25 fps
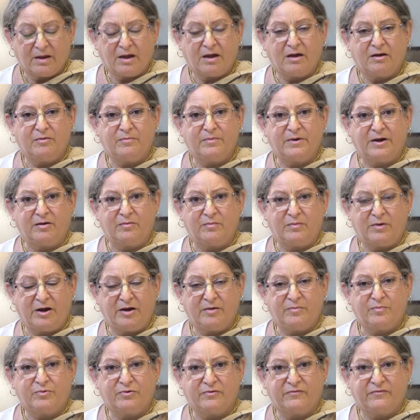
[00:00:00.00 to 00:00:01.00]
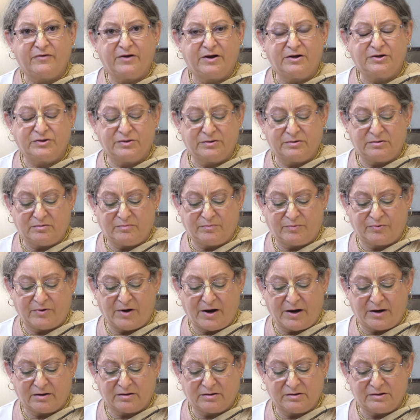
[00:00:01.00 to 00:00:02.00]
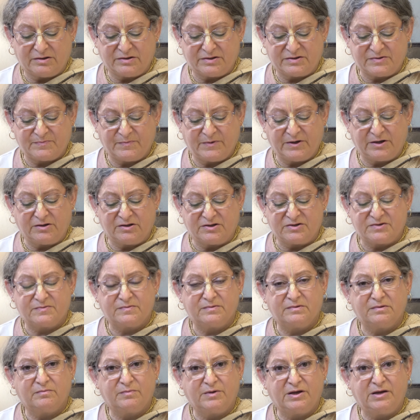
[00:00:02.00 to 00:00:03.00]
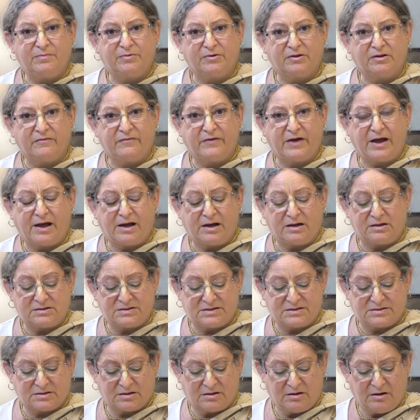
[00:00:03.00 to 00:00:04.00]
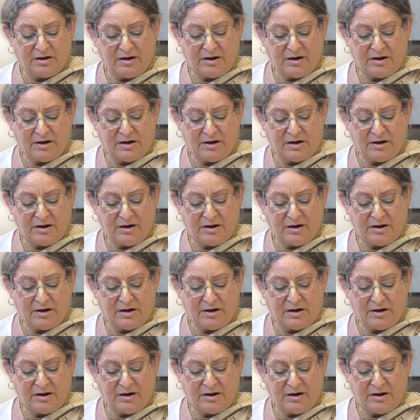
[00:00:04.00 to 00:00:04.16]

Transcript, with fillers: and about my professional practice because people have asked.